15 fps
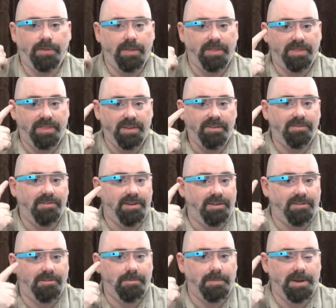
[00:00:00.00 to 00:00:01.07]
And this
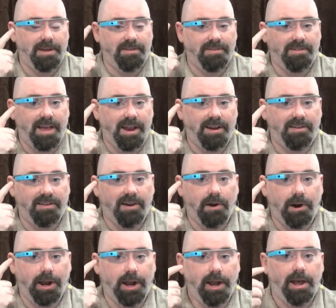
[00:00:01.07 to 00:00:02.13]
needs to be as
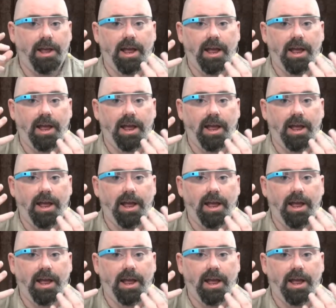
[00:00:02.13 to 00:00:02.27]
sanitary